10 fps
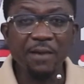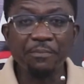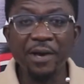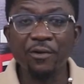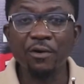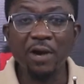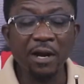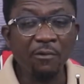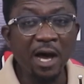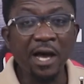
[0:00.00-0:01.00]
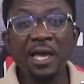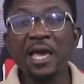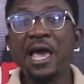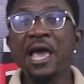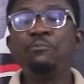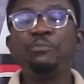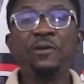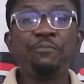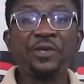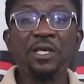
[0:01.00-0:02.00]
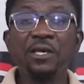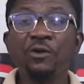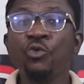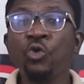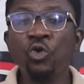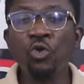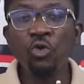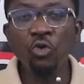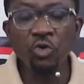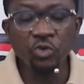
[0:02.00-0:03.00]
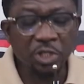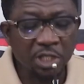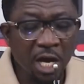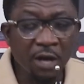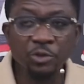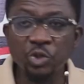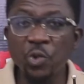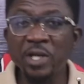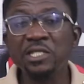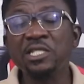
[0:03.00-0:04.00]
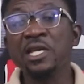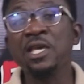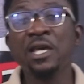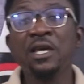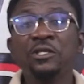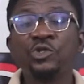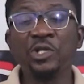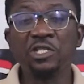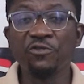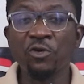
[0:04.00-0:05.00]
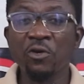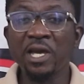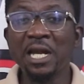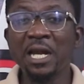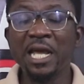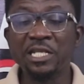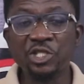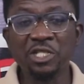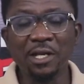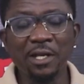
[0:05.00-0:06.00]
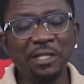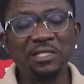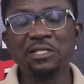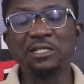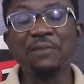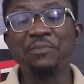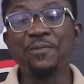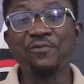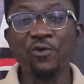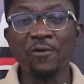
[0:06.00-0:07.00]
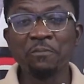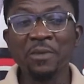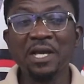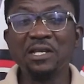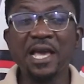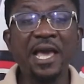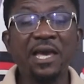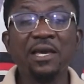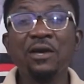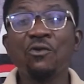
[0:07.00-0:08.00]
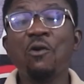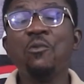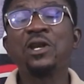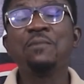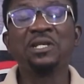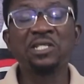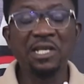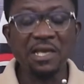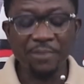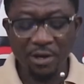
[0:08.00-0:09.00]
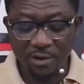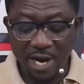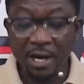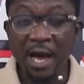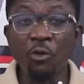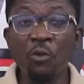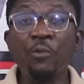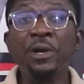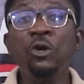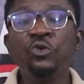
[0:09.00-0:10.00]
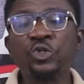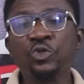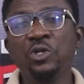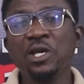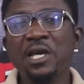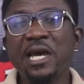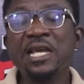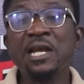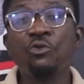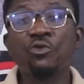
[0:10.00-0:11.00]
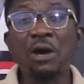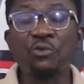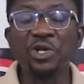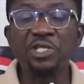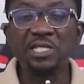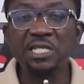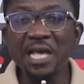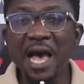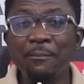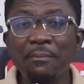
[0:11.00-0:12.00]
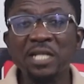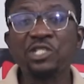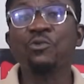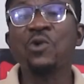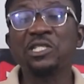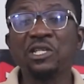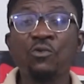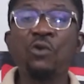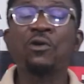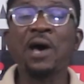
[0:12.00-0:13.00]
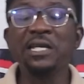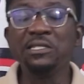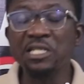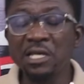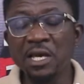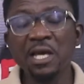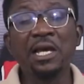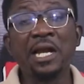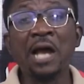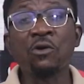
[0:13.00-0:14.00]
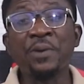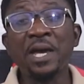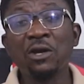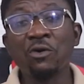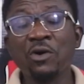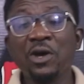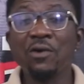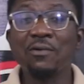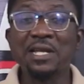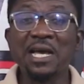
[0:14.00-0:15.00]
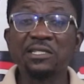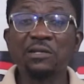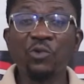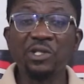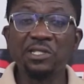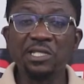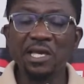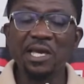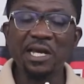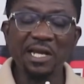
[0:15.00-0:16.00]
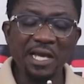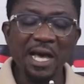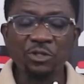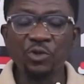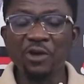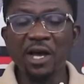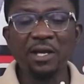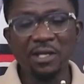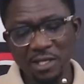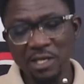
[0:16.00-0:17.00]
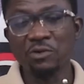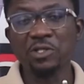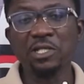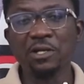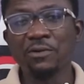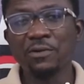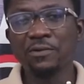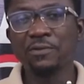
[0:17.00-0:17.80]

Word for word: ye pekra no a N.P.P will lose come 2024 election. It is N.P.P for the hair or money between ye pecrana or mobile lusu. And then we request a match of what in work now. And none of you know what they are somewhat to say. And they are to do a good year.